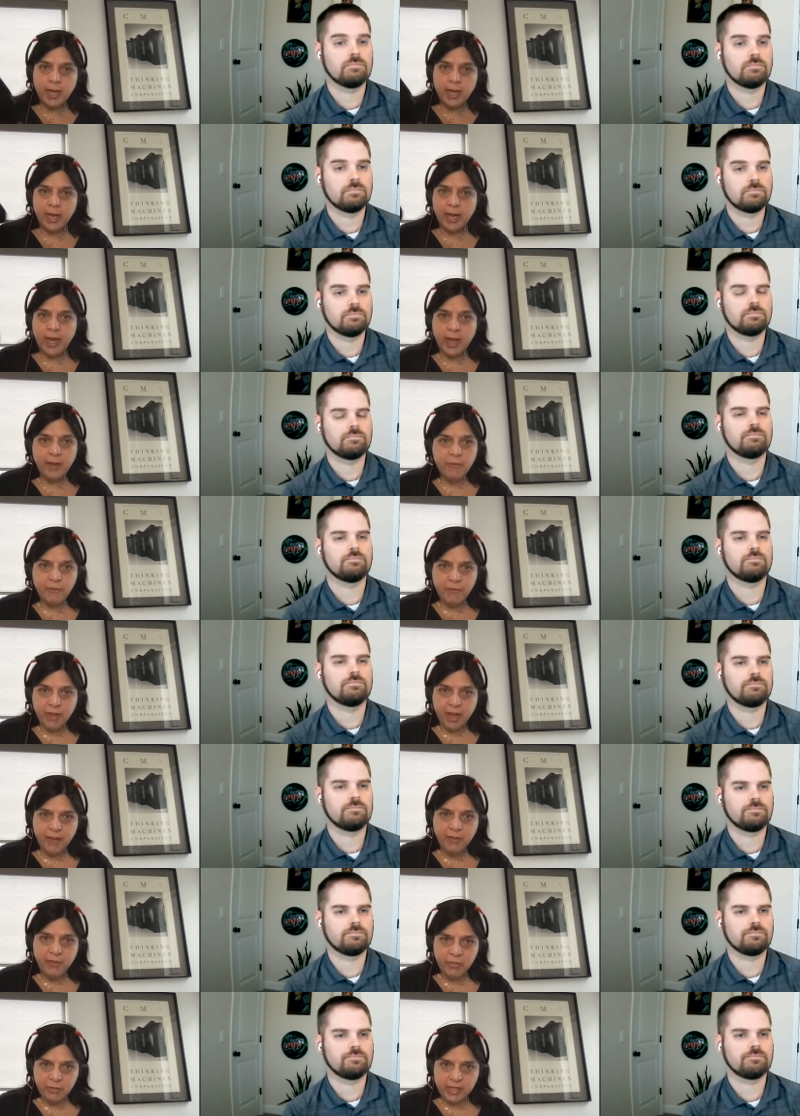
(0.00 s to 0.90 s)
Speaker 1: have
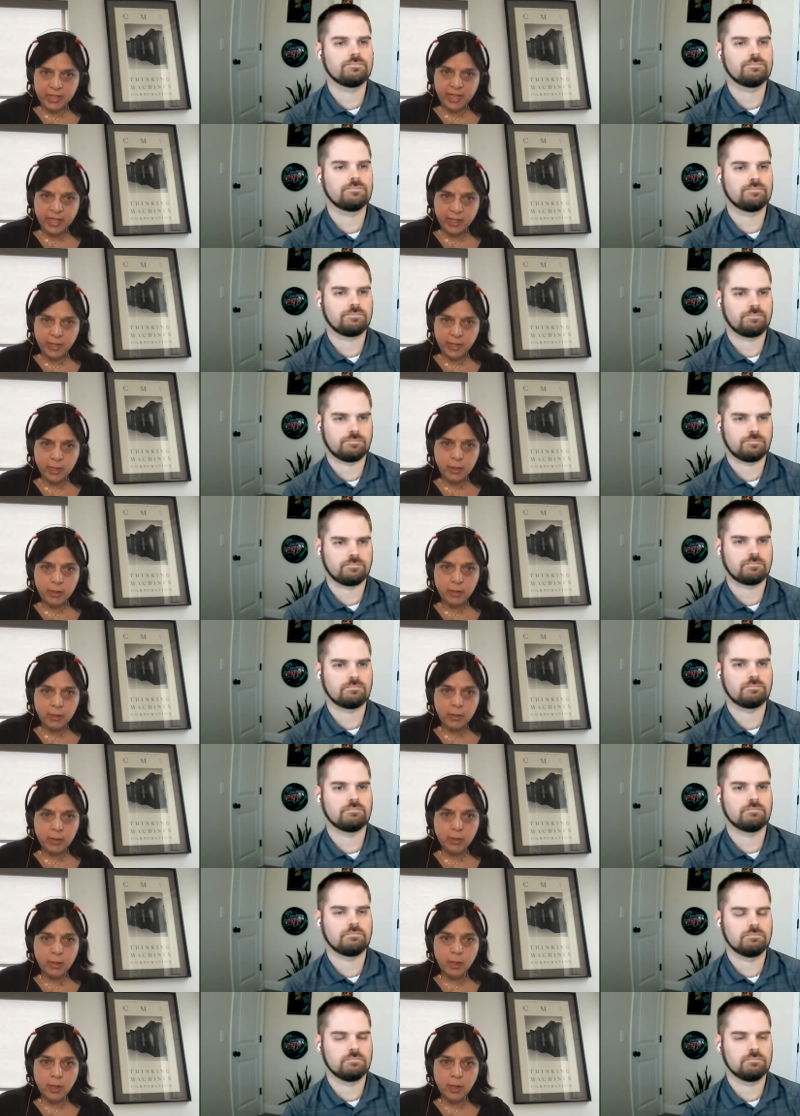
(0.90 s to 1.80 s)
5 others like
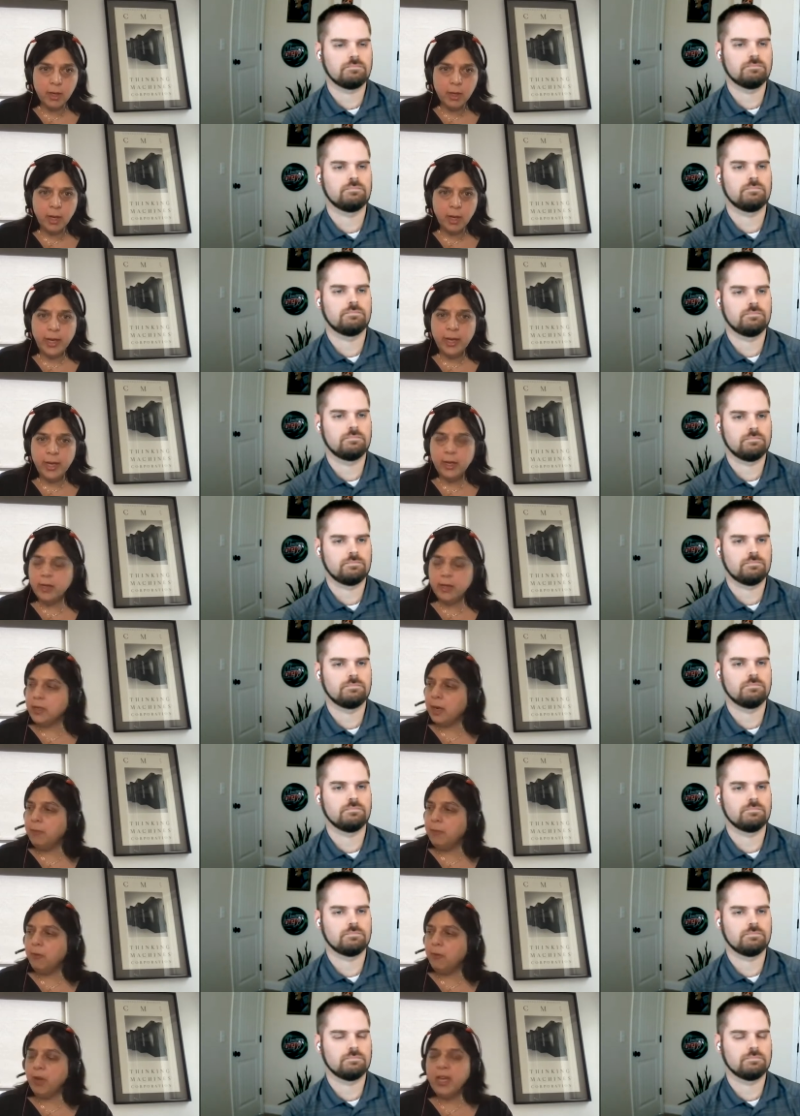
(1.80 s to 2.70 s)
this. And
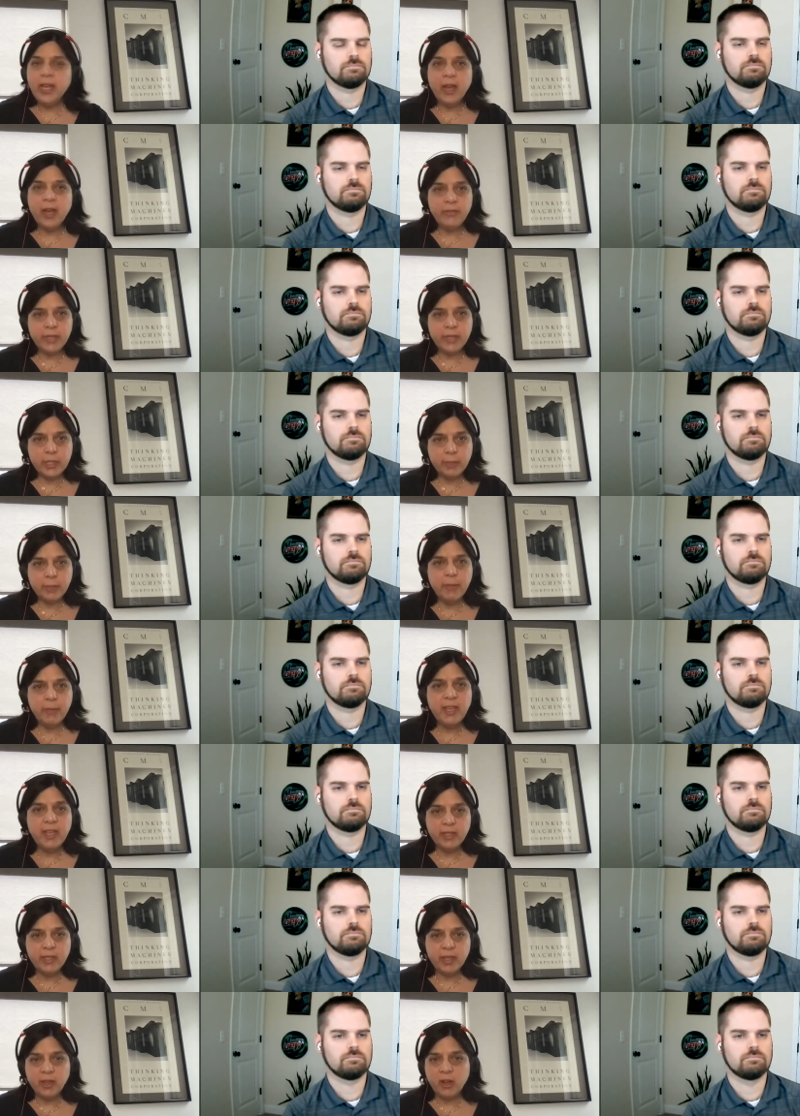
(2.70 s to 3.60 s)
I'm running out of
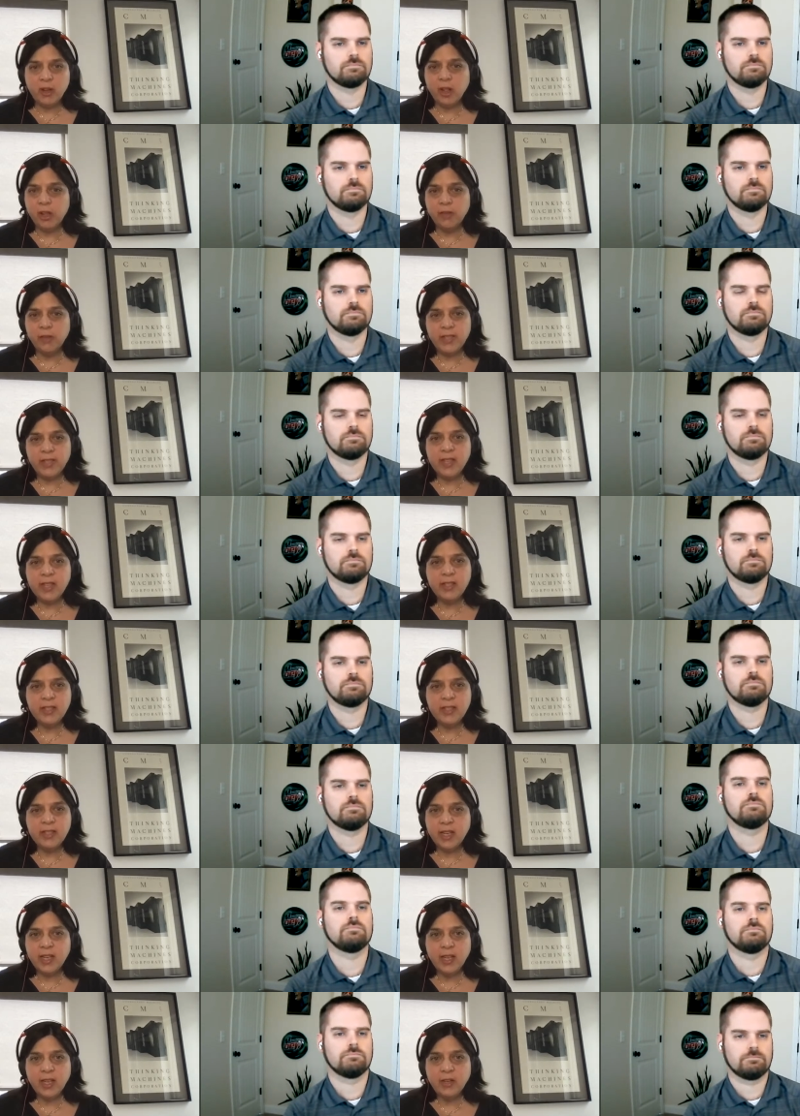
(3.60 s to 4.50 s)
space on all of
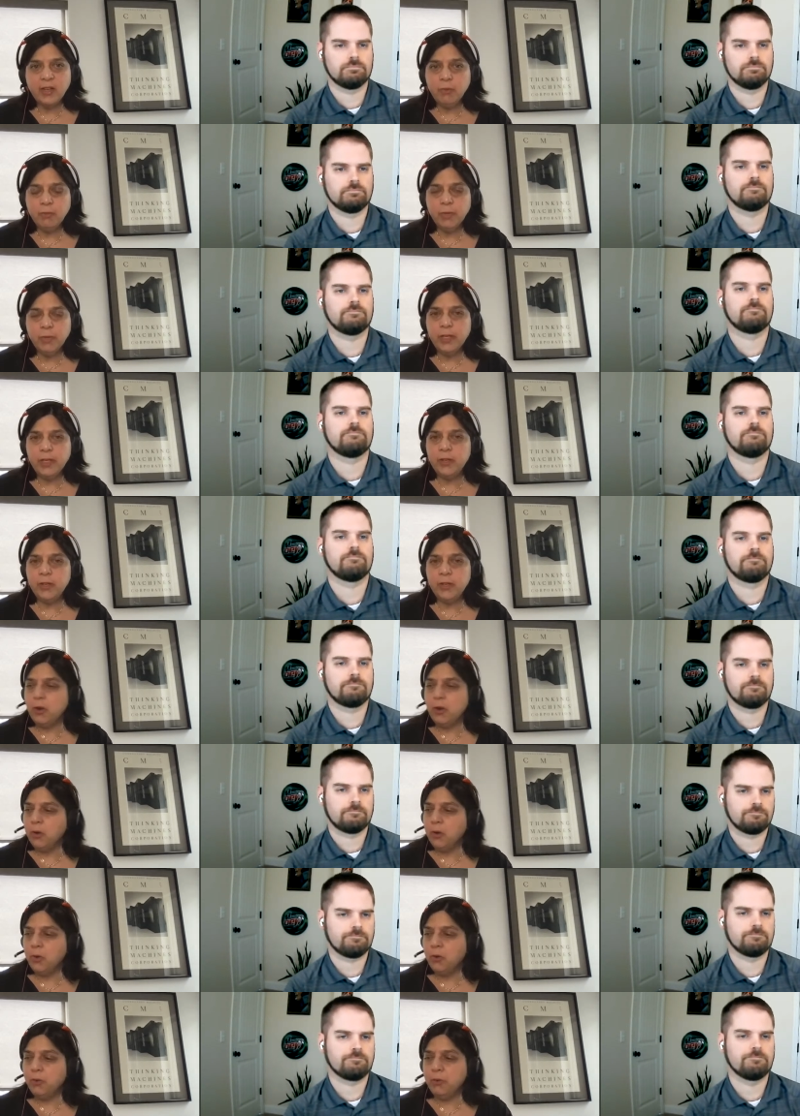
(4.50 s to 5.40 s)
these, and I don't really
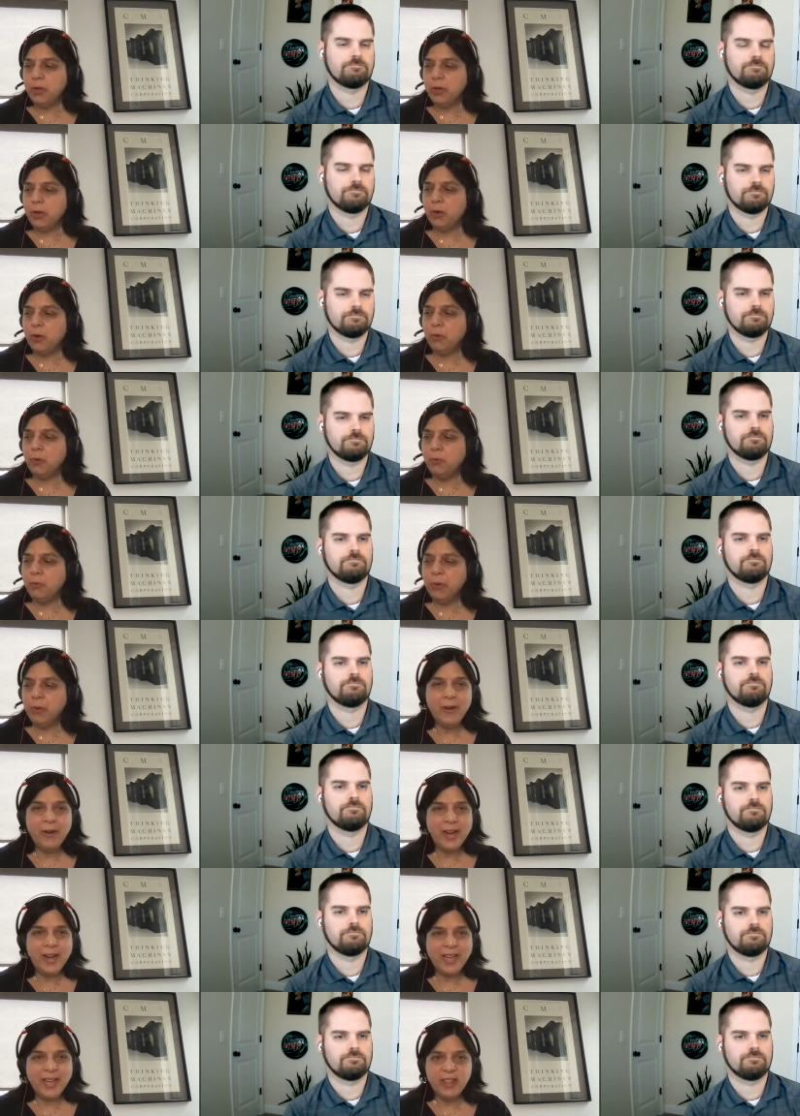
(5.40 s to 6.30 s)
know,
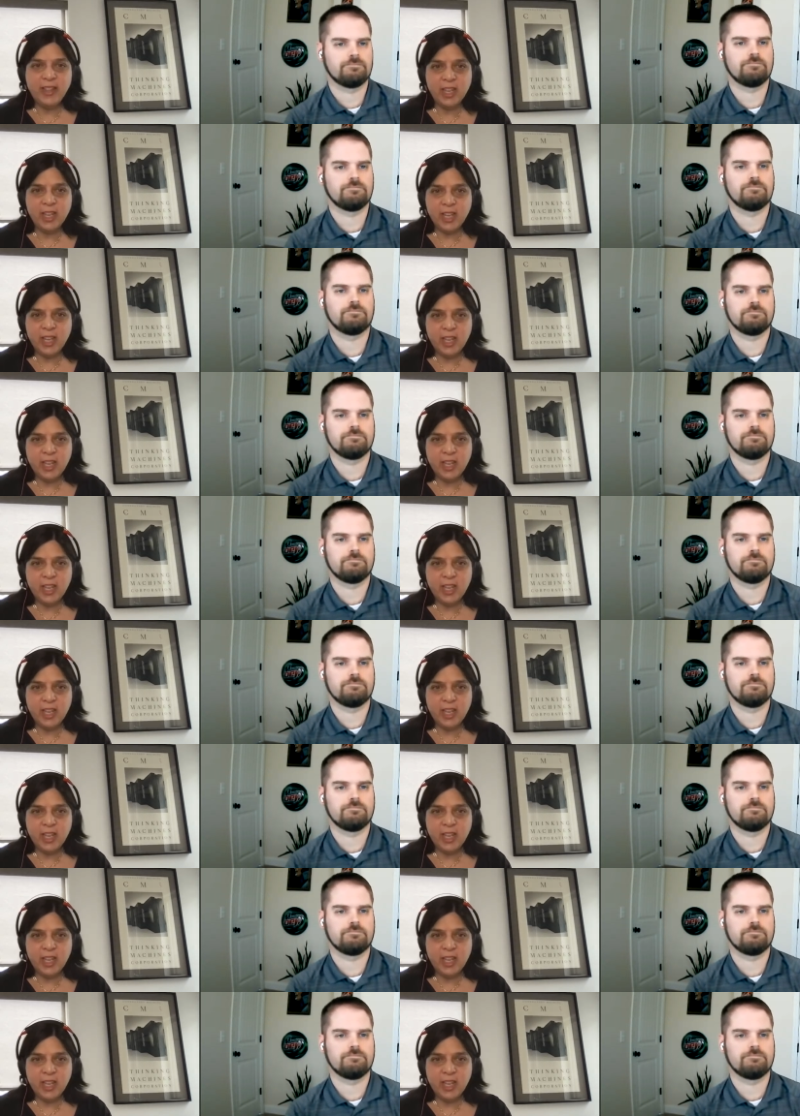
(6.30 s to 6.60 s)
where anything